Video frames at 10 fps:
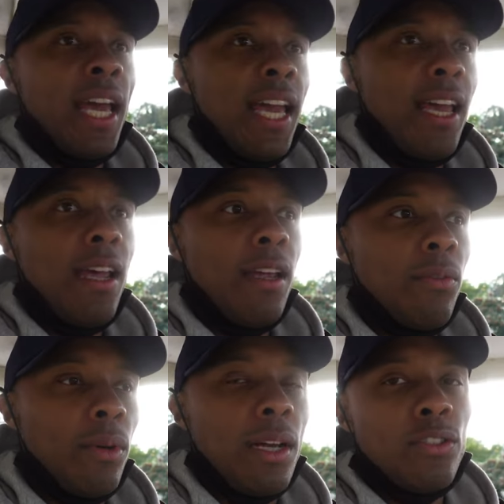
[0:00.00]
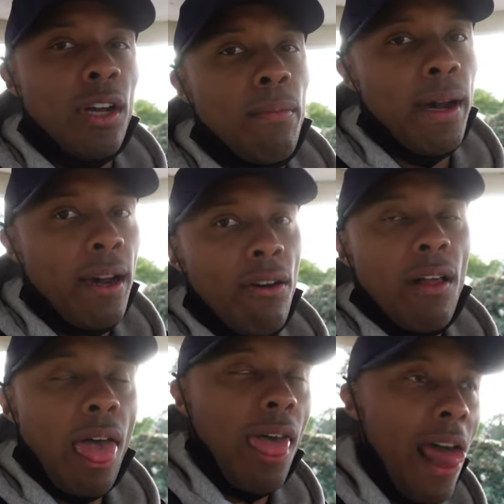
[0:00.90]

And when I drop off